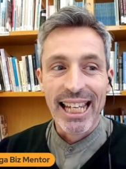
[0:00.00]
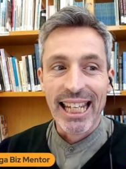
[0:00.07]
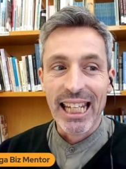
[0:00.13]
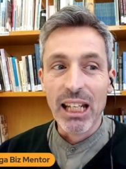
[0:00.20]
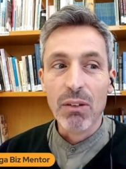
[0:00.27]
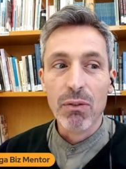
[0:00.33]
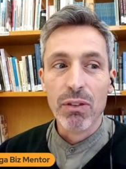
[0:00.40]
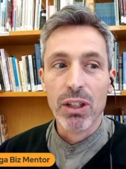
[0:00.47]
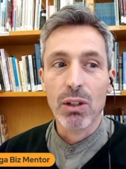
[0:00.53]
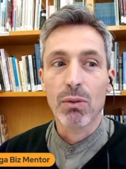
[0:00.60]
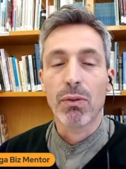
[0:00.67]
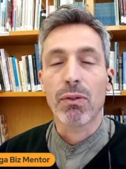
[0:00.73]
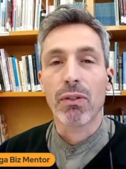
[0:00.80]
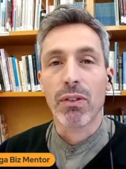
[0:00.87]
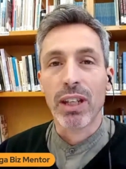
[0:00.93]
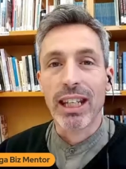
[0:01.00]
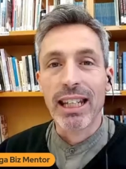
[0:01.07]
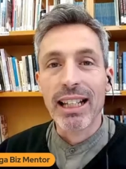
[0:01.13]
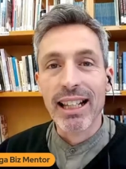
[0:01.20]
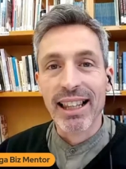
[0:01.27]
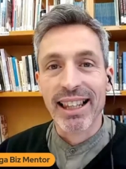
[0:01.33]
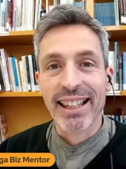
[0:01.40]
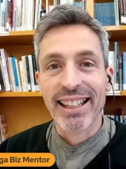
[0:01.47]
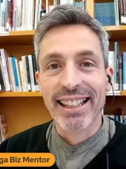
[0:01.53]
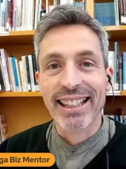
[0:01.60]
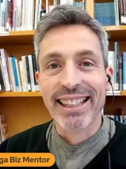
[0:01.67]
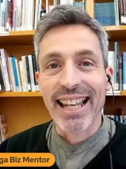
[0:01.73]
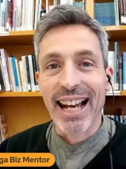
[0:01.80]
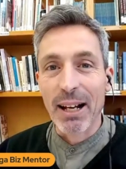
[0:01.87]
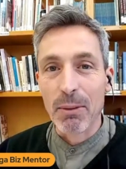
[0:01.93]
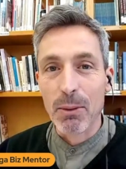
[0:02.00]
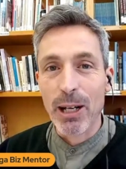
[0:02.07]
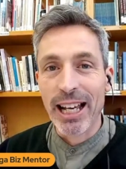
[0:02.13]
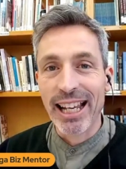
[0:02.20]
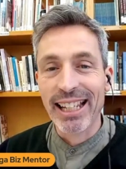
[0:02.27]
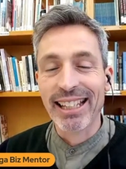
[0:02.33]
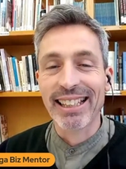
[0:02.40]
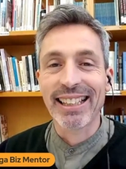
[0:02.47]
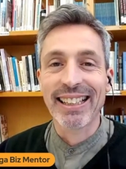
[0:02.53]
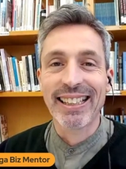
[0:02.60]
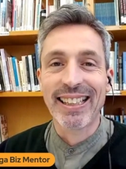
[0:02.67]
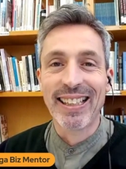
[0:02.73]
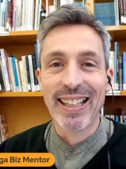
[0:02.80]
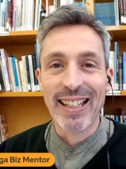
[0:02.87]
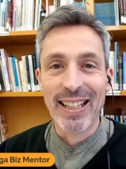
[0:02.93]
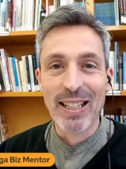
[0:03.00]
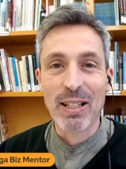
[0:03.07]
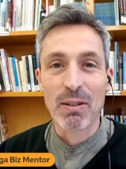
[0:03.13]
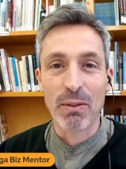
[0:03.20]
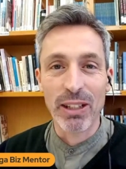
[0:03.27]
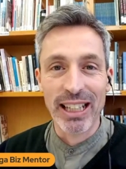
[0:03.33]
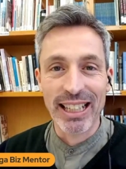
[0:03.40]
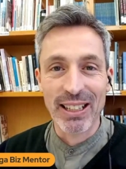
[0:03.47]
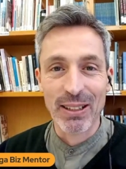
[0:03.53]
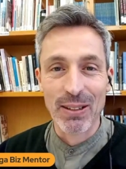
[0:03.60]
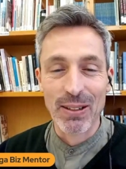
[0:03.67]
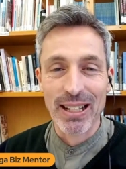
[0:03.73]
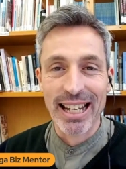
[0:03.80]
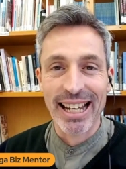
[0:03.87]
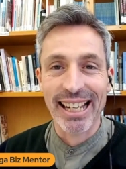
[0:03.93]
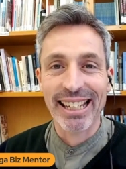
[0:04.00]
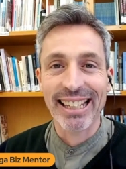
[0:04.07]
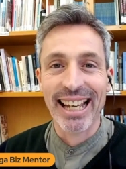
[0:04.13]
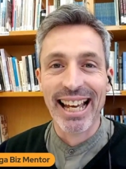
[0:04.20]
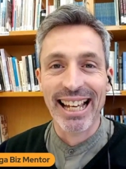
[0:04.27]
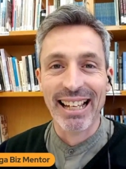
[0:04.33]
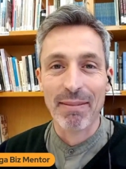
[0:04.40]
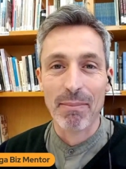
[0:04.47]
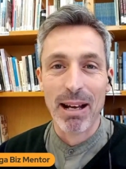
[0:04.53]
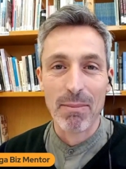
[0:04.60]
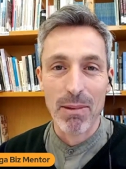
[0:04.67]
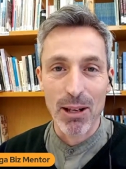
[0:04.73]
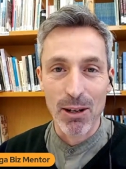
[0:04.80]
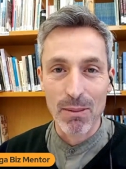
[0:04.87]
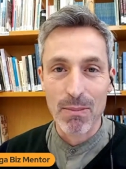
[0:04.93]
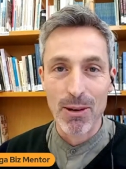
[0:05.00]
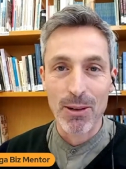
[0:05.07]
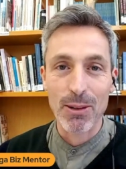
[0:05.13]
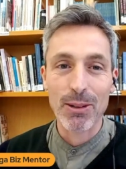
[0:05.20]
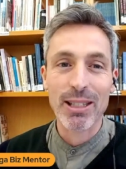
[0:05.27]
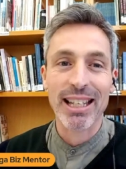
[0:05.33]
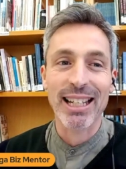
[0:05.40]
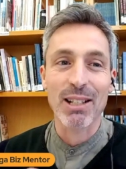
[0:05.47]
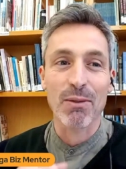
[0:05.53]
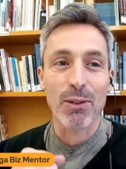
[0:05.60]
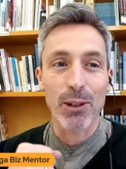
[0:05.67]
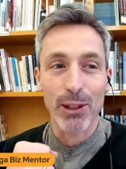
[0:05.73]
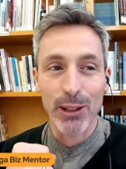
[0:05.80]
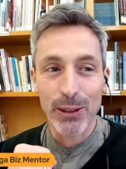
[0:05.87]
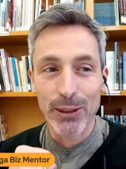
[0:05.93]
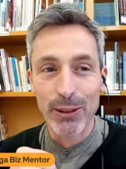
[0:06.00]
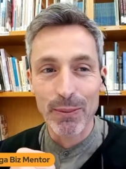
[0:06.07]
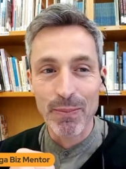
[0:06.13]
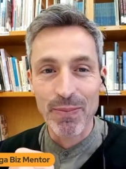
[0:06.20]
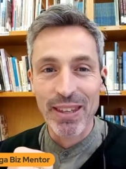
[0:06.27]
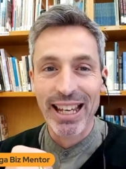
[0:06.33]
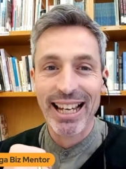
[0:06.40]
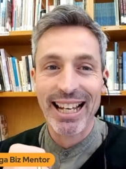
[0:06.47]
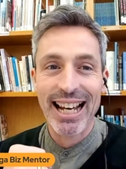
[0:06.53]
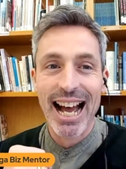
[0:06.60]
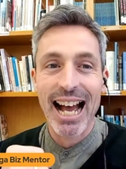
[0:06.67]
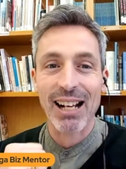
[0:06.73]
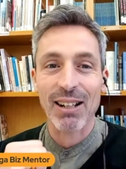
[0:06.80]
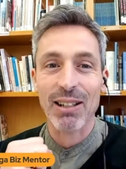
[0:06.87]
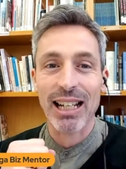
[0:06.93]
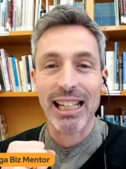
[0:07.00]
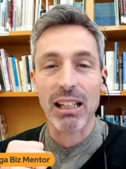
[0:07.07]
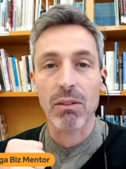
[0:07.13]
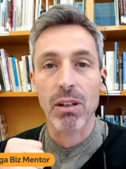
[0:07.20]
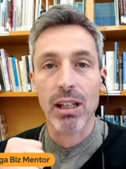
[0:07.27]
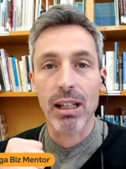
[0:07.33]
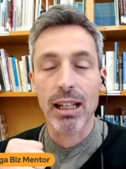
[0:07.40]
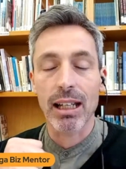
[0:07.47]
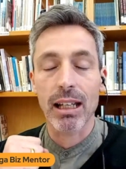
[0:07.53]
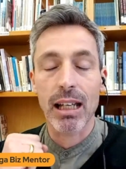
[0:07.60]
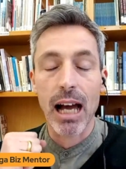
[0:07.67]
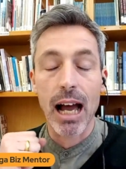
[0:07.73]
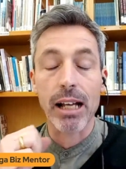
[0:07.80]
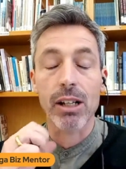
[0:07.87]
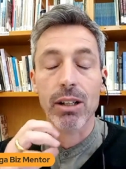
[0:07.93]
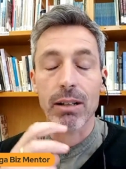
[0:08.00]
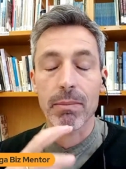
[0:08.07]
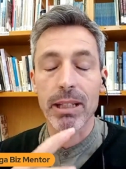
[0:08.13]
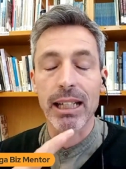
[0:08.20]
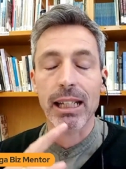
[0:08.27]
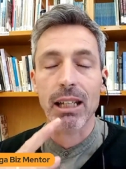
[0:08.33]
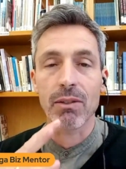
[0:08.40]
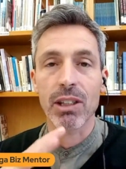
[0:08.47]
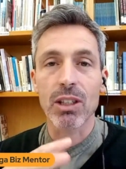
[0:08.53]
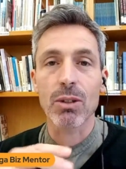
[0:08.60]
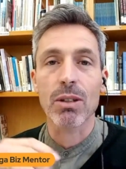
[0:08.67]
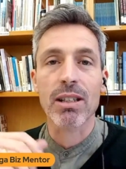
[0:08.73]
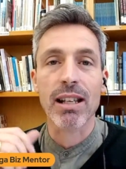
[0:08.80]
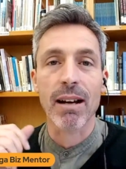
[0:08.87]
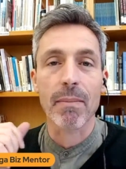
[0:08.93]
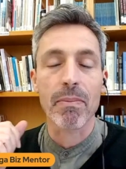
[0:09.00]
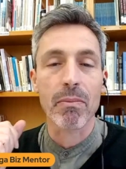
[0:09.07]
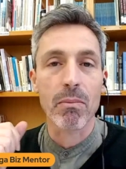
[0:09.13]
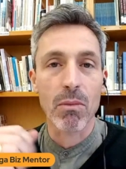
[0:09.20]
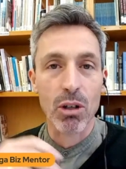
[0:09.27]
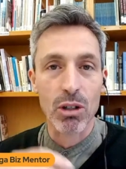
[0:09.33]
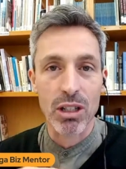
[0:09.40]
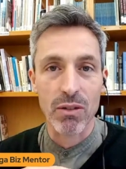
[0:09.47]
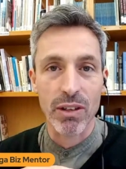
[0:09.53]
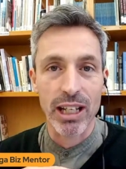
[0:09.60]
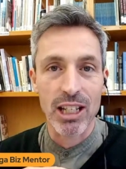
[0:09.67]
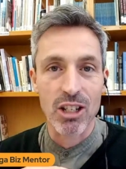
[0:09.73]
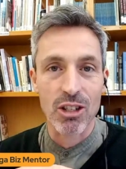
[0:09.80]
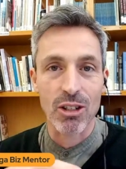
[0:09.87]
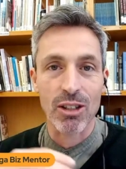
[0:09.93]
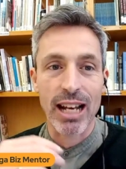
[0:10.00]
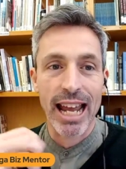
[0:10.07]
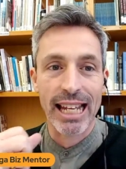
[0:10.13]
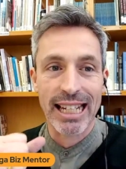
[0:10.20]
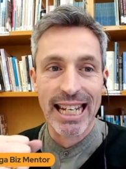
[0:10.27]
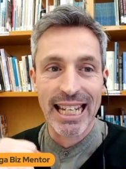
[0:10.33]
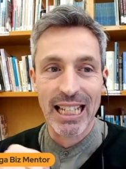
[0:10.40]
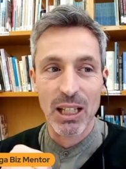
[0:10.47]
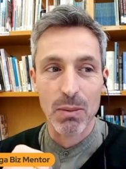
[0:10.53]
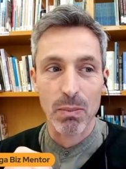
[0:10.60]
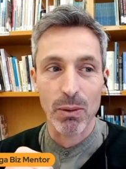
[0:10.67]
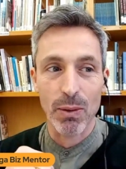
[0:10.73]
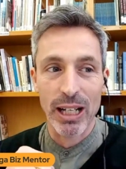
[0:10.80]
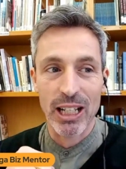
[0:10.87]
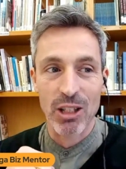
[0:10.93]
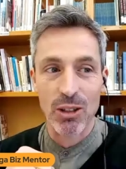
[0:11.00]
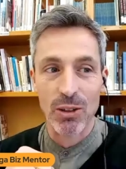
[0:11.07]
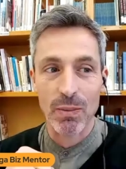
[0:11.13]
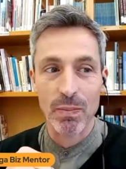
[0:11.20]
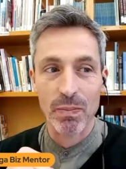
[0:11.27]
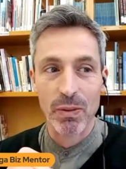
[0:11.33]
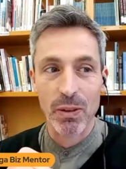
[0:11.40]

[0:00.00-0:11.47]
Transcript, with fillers: If you feel that way, this video today and my blog post is for you. Uh, I'm gonna give I'm going to be giving you some motivation and inspiration.